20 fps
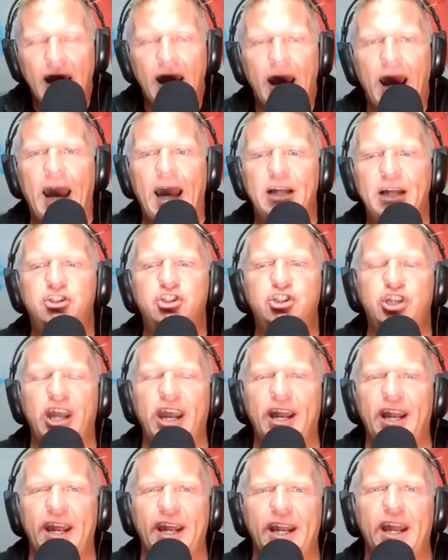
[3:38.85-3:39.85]
And
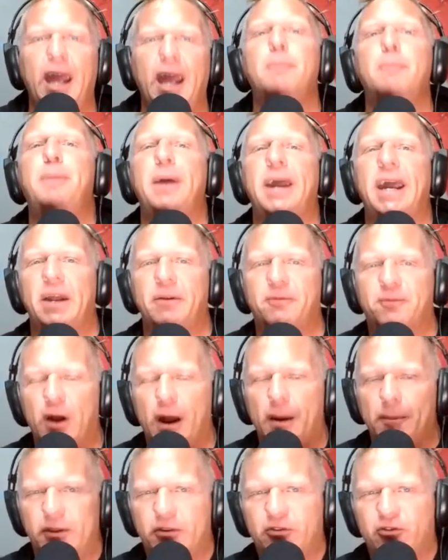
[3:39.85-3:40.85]
cheating and being
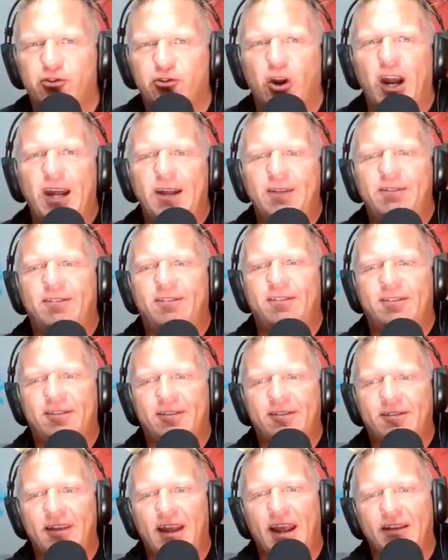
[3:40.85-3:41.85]
from the
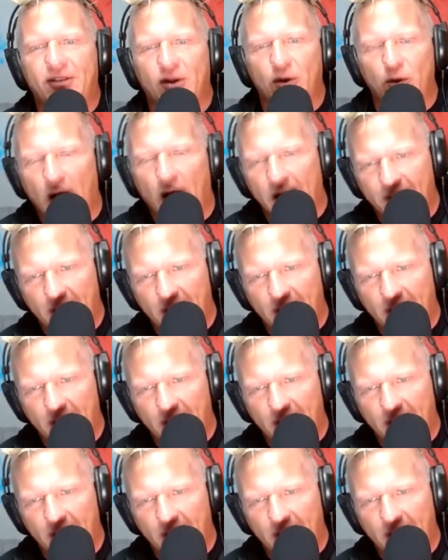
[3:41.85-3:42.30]
streets isn't one